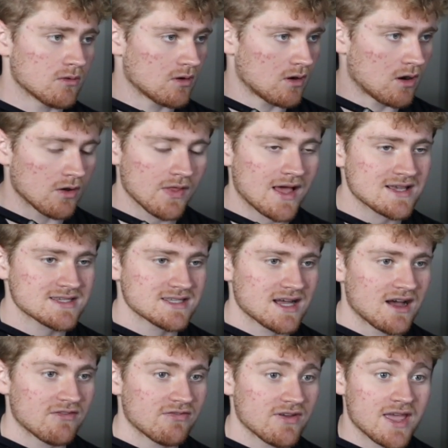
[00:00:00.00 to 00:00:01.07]
all that
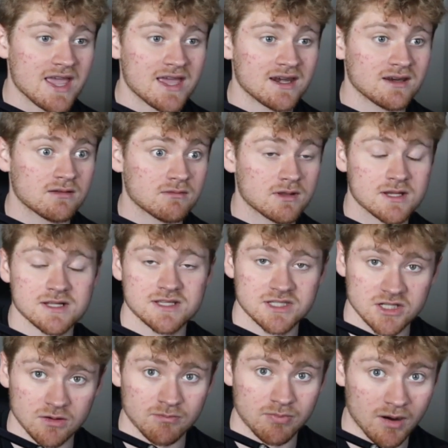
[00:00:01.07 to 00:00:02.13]
stuff, and can
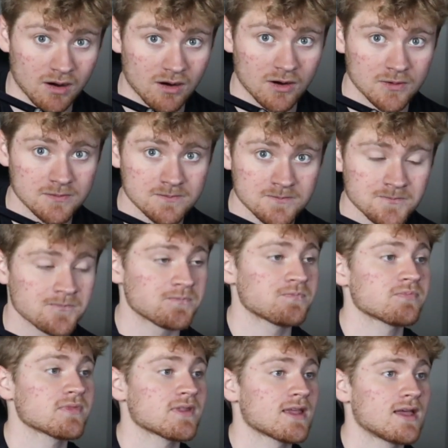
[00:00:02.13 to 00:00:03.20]
still ball.
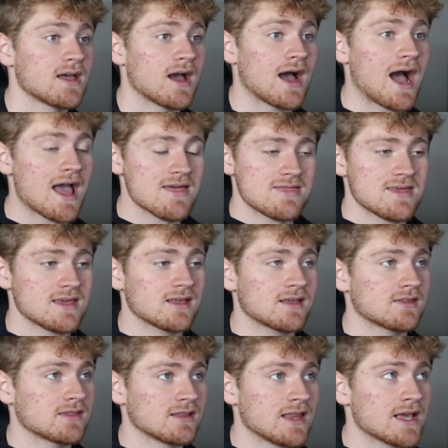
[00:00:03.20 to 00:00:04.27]
I
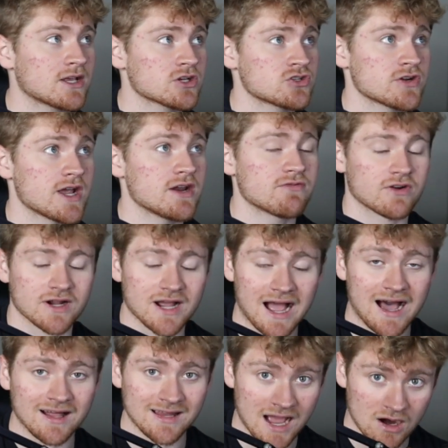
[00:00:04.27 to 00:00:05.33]
think the Lakers trade for
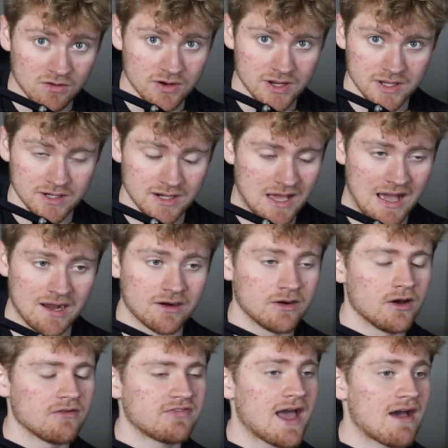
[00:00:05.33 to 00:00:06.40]
Kyle Lowry. Now I don't know
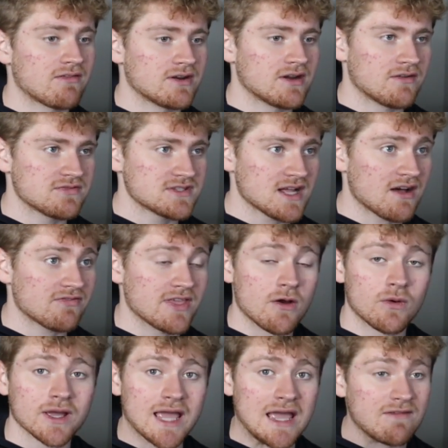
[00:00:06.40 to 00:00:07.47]
if they have enough stuff. They
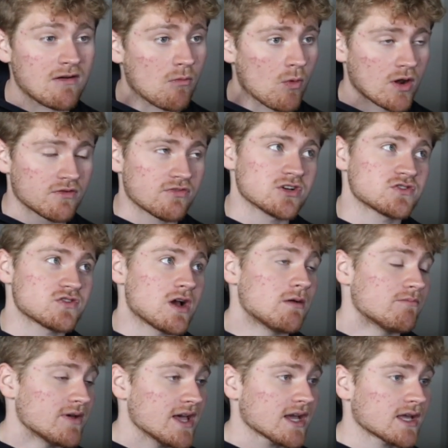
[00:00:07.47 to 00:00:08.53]
only gave up one first-round
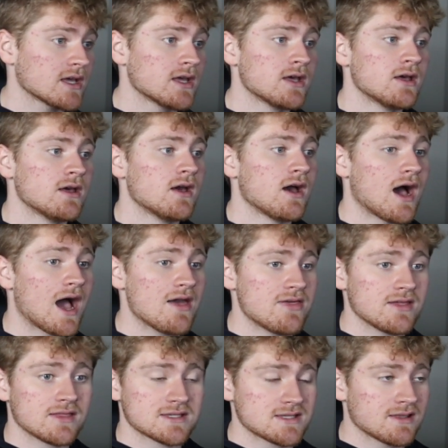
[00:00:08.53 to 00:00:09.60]
pick. I
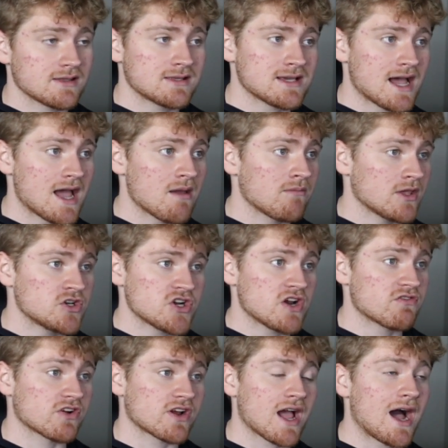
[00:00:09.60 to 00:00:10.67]
think this is the time they trade
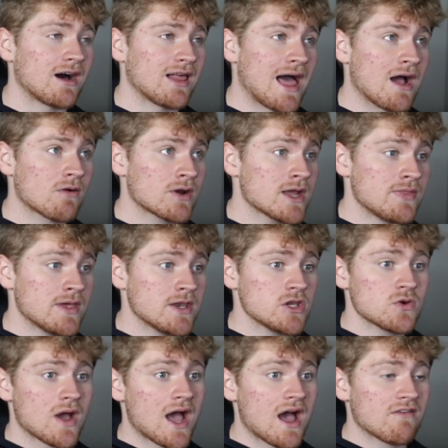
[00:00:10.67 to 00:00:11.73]
for Kyle Lowry, and then you
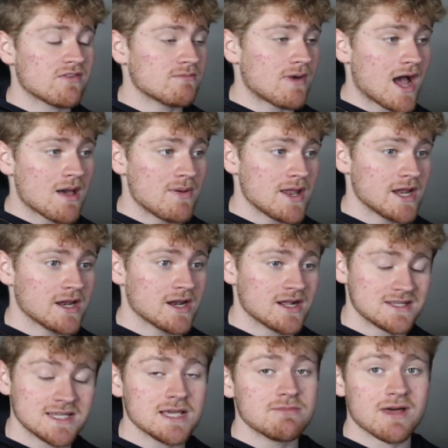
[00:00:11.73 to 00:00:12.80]
have, in my opinion, a
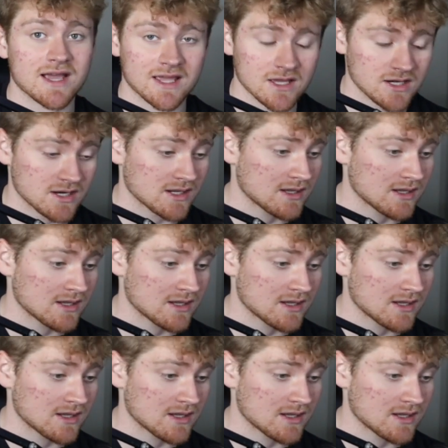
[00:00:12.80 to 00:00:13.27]
team that can